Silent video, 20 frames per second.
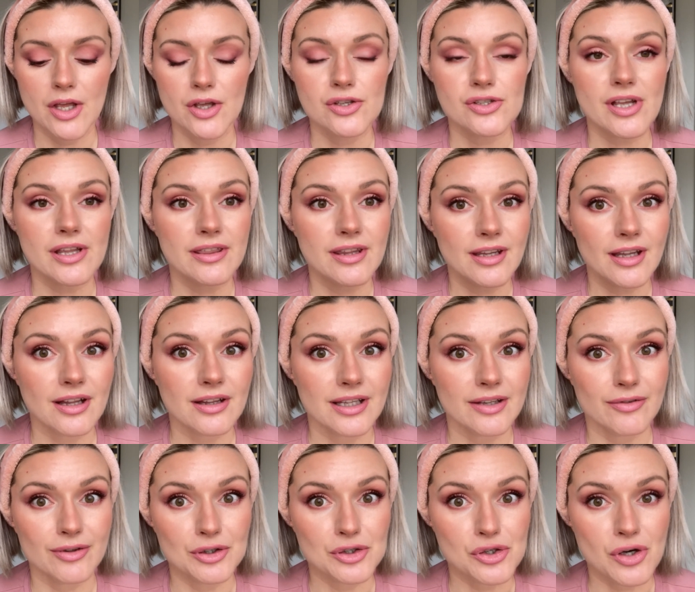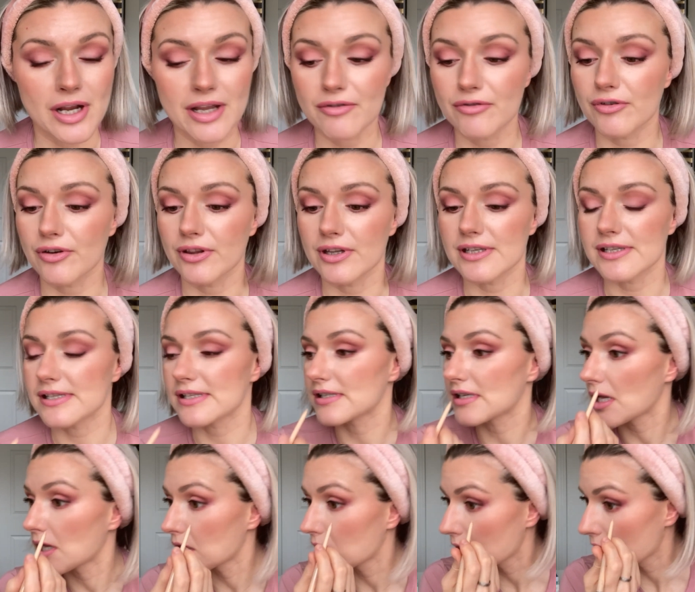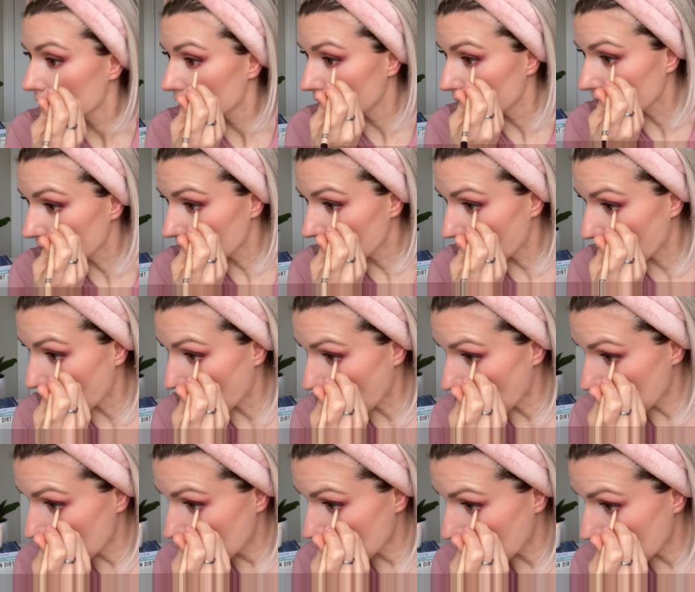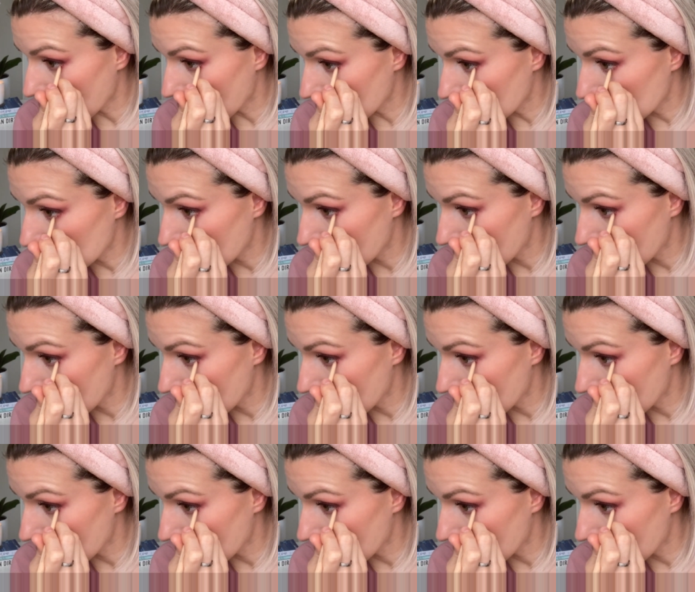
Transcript: So I think I'll give it a try for this look. Why not?